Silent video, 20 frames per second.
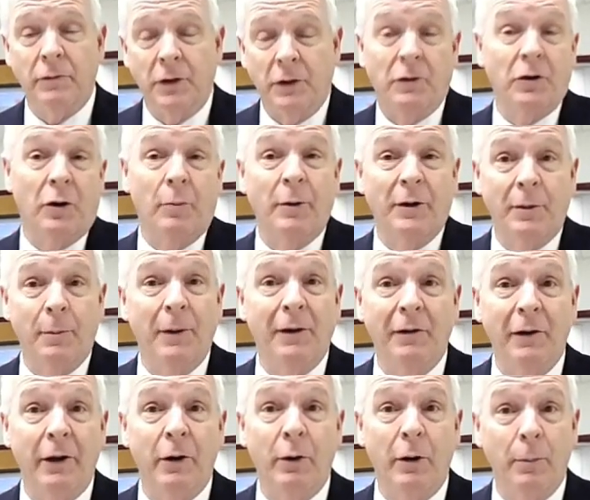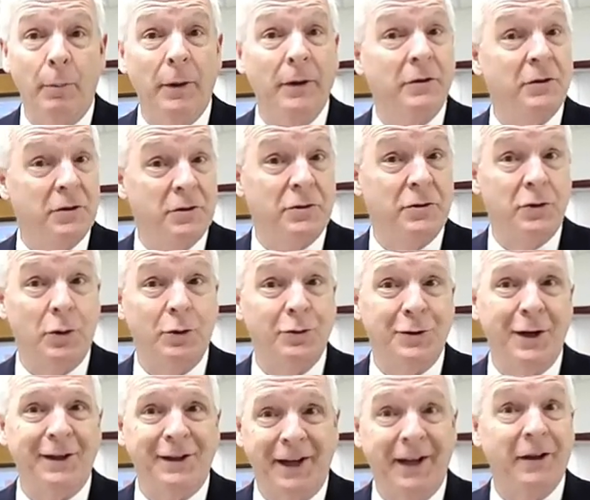determined to be literate, but just
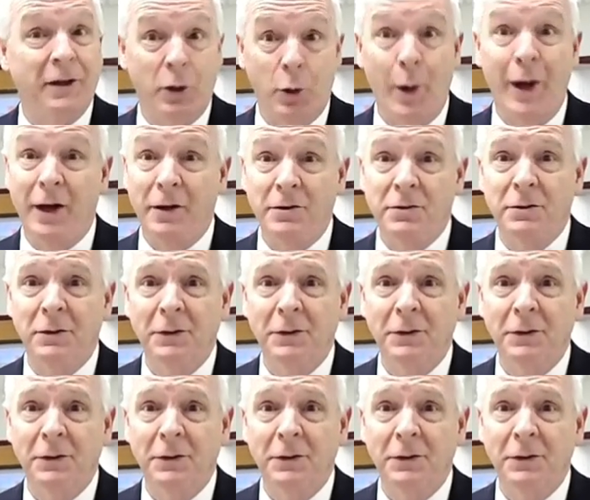chose not to get the credits.